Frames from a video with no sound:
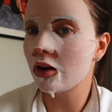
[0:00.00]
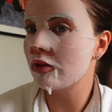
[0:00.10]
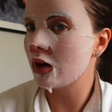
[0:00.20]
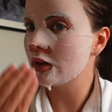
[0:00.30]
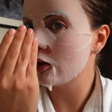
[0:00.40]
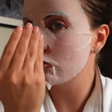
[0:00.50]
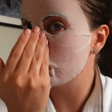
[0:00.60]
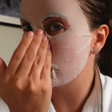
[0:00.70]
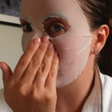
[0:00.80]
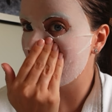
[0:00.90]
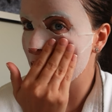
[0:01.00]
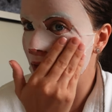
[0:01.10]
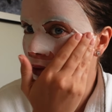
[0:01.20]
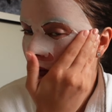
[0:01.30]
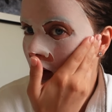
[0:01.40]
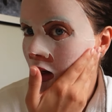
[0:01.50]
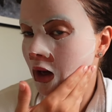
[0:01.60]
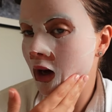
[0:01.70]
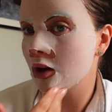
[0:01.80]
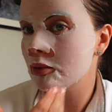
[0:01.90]
I find that really, really
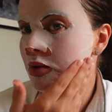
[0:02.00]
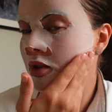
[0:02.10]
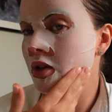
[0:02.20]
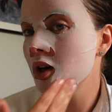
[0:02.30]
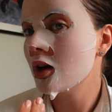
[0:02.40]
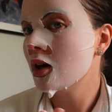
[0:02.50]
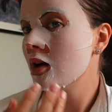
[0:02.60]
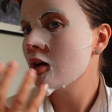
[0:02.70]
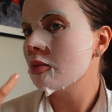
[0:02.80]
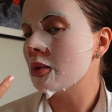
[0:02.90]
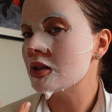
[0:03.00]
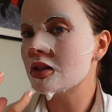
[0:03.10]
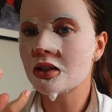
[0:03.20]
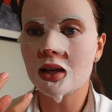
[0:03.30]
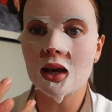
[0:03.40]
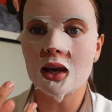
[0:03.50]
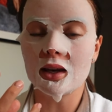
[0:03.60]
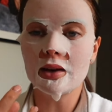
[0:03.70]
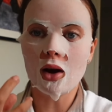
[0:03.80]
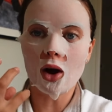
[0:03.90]
helps my
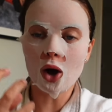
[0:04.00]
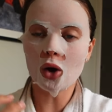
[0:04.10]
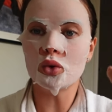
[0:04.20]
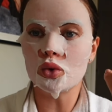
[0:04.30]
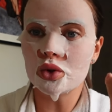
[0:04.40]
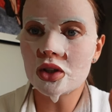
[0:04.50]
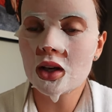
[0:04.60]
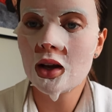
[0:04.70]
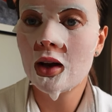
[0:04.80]
skin hold